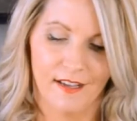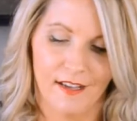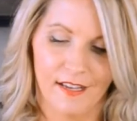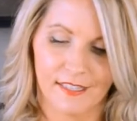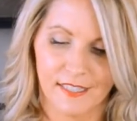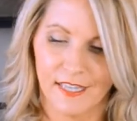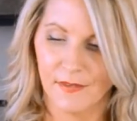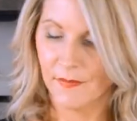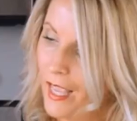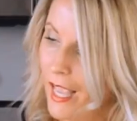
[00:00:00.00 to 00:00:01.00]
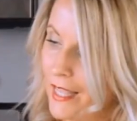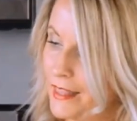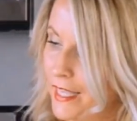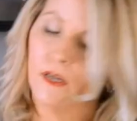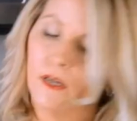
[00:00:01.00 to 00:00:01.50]
Awesome. And
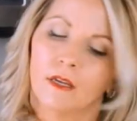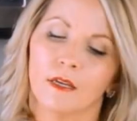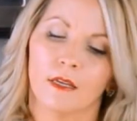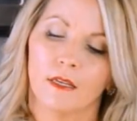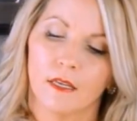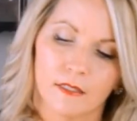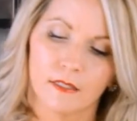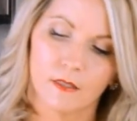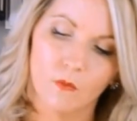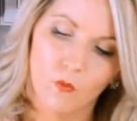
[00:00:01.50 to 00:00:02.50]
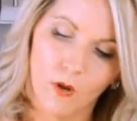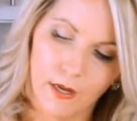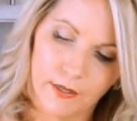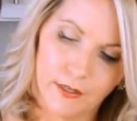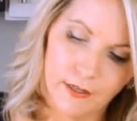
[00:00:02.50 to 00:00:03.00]
then some
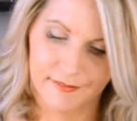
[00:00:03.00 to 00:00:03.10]
water,